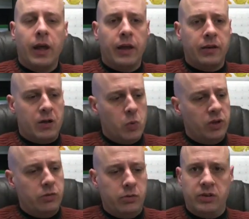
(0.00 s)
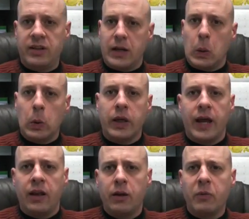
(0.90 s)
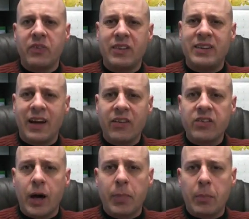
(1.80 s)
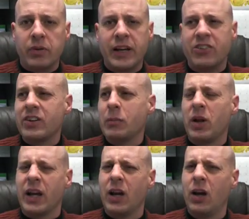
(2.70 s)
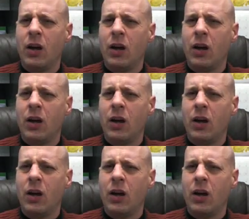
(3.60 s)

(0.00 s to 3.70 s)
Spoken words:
And I went to it to take a look at it, and it was a desktop application. I'm like,